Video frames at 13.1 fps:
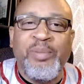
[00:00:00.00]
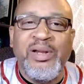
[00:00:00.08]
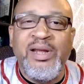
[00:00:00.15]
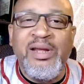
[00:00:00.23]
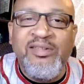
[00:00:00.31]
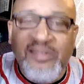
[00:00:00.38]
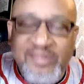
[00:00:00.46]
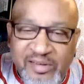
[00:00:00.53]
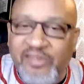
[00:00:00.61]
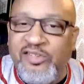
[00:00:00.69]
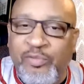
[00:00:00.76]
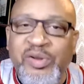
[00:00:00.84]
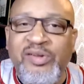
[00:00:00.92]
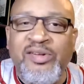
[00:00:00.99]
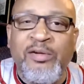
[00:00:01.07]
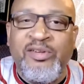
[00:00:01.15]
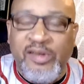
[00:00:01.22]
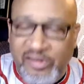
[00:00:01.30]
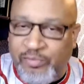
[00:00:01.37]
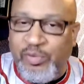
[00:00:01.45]
please
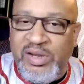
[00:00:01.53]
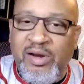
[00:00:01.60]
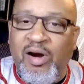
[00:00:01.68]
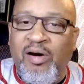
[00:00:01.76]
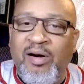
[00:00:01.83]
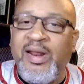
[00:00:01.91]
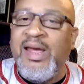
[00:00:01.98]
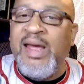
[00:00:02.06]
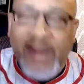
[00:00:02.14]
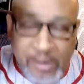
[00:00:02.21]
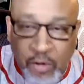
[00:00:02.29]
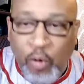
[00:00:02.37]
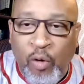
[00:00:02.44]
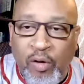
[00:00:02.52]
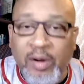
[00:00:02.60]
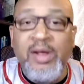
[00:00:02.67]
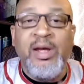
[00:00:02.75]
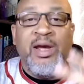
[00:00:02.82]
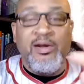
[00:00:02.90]
disregard, ignore,